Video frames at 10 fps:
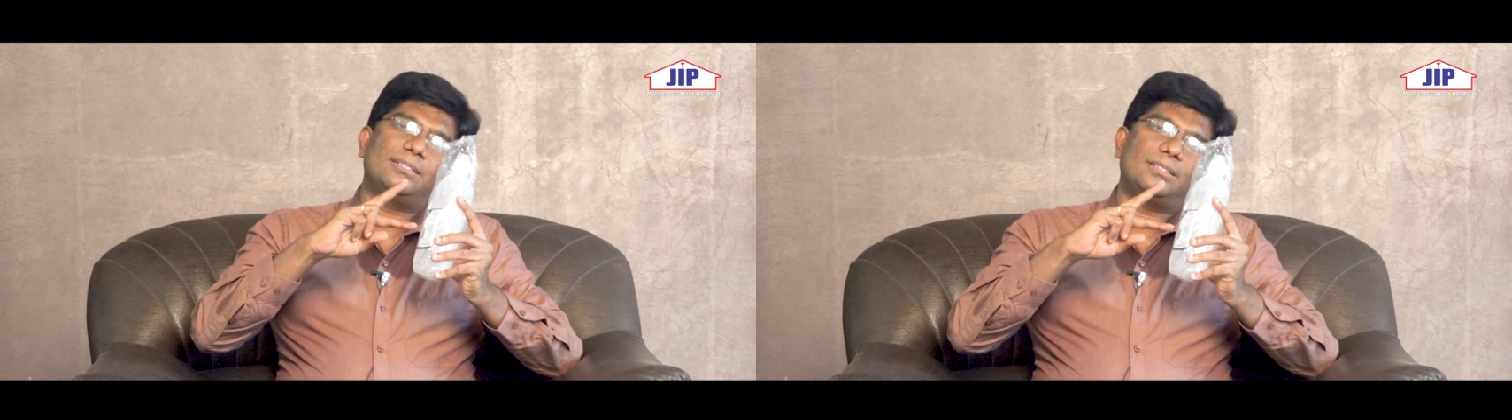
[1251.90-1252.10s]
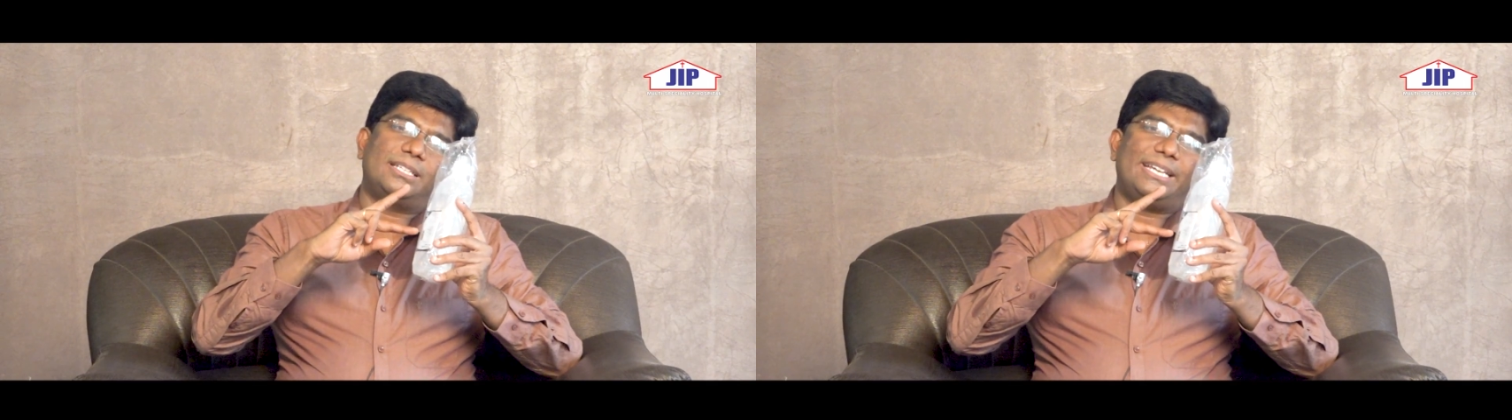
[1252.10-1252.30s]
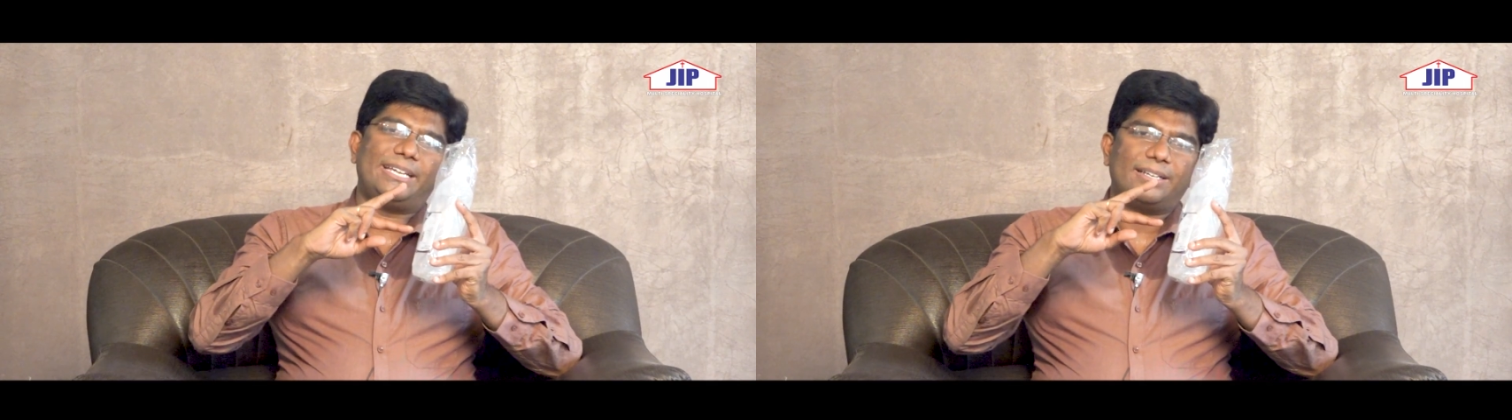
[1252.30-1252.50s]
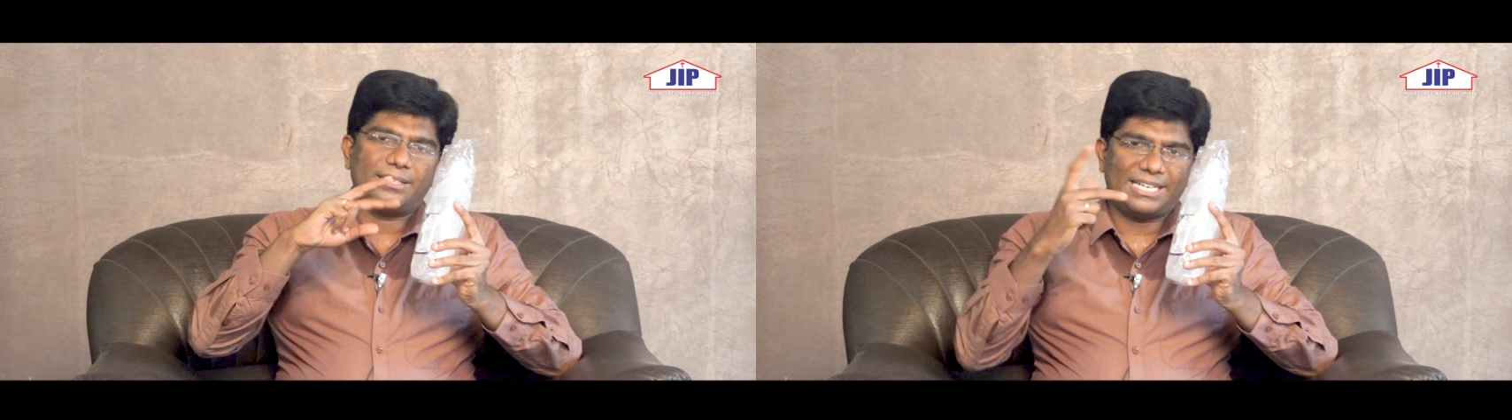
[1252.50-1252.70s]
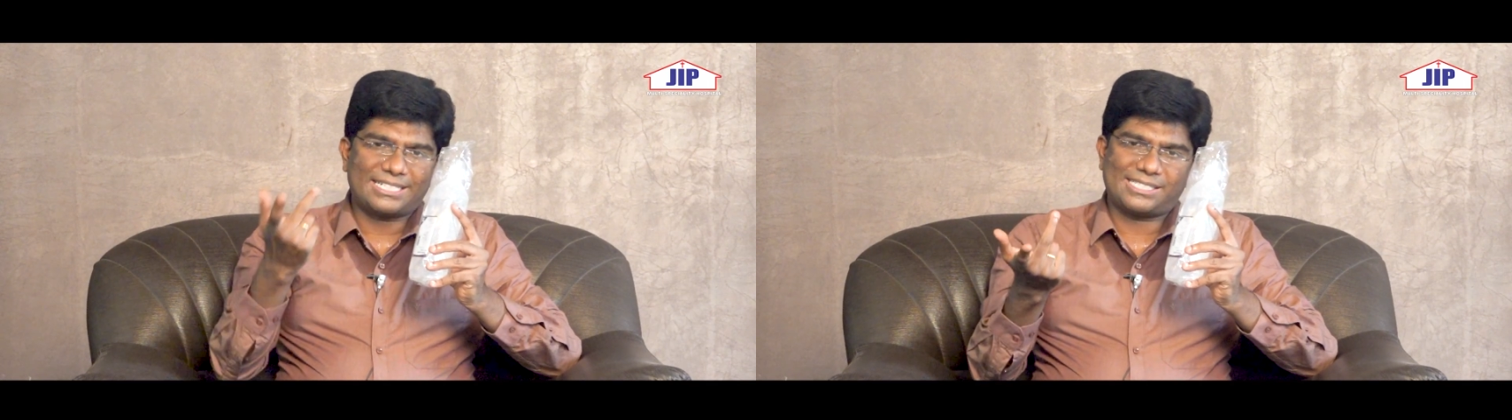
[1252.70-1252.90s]
the
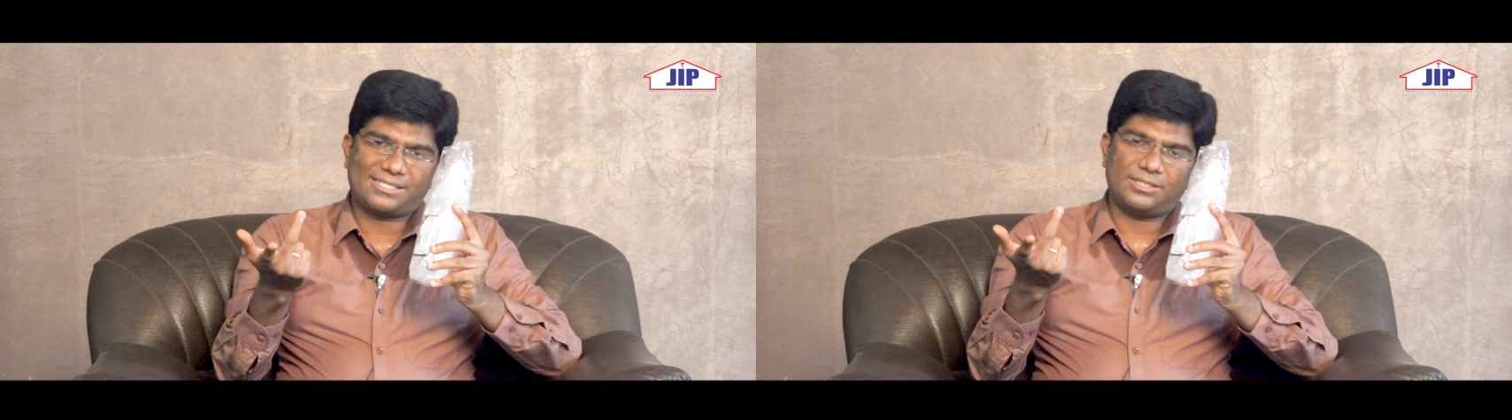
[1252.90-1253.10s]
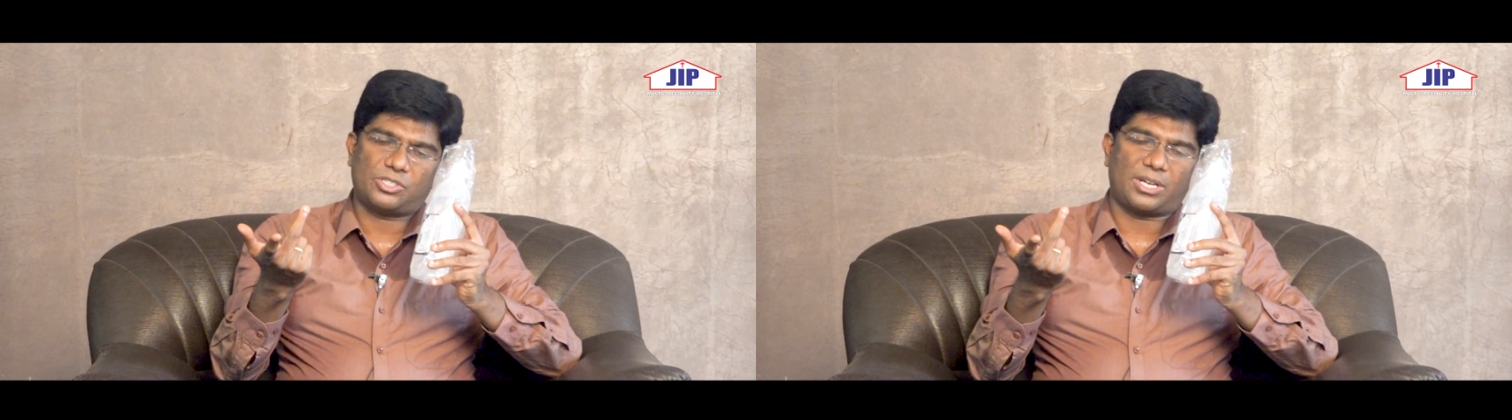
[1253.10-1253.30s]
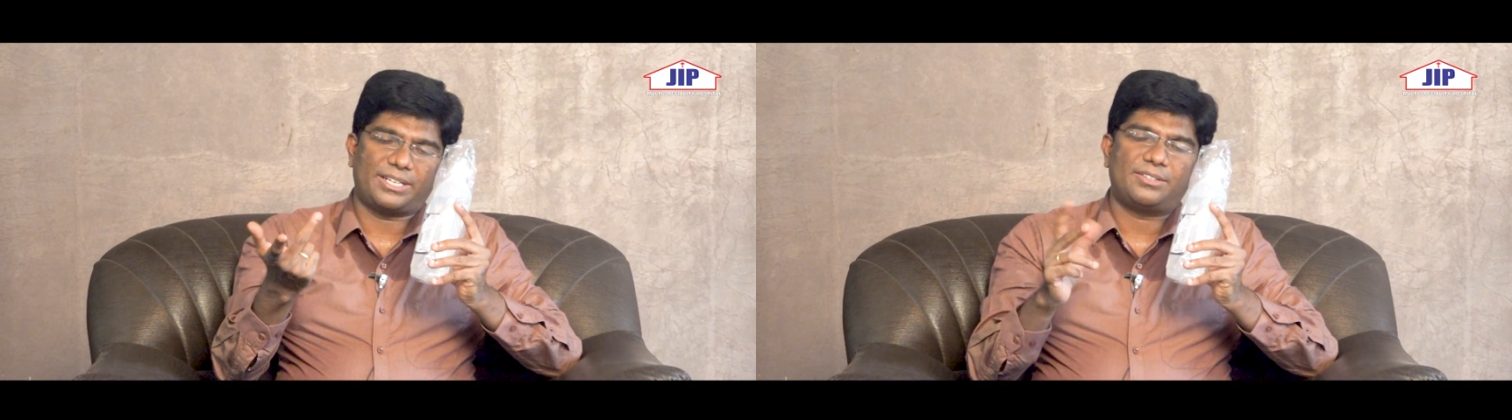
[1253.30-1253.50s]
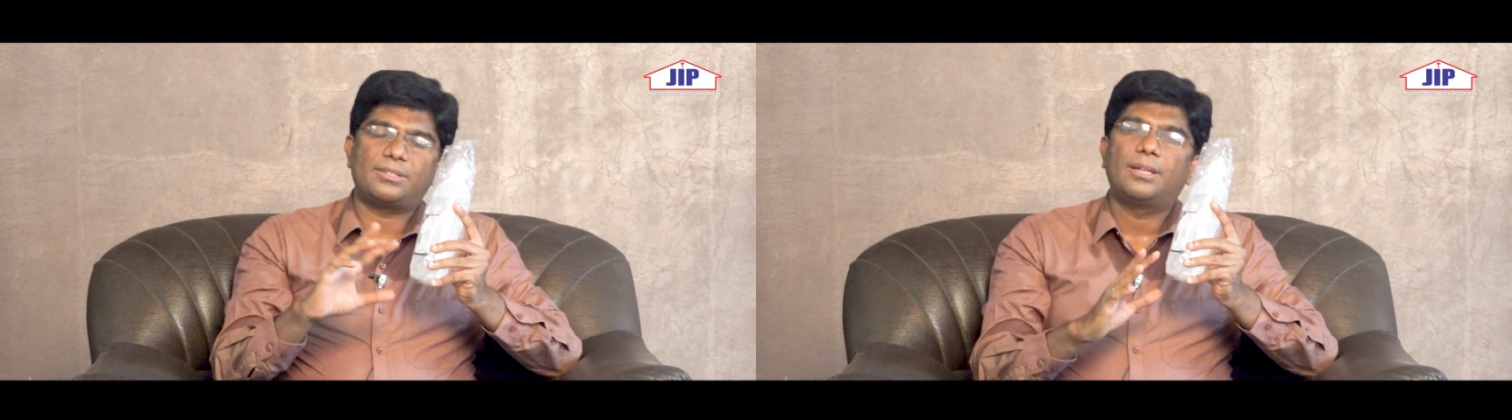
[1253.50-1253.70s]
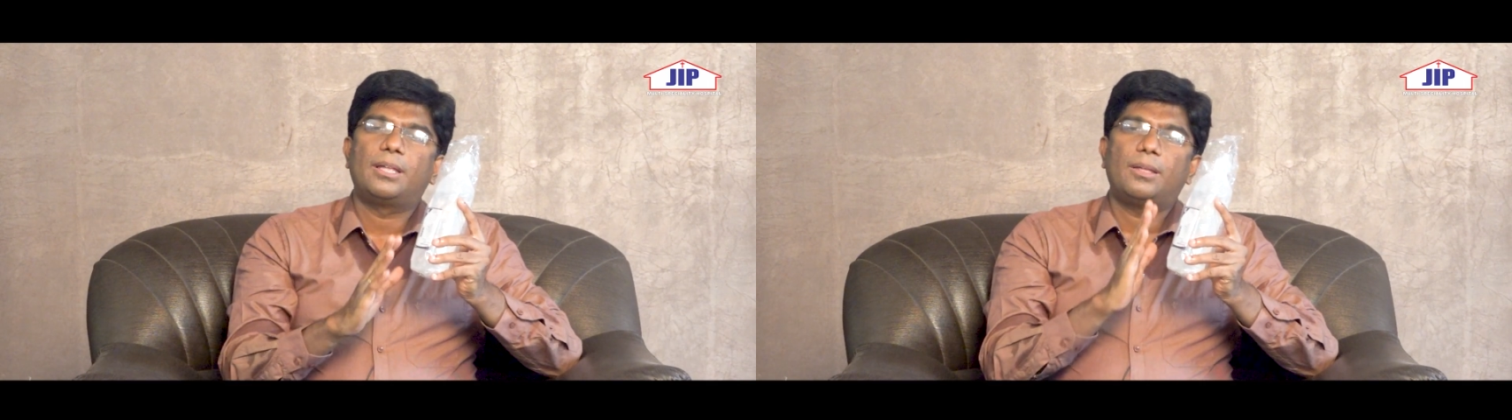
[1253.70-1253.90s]
next choice.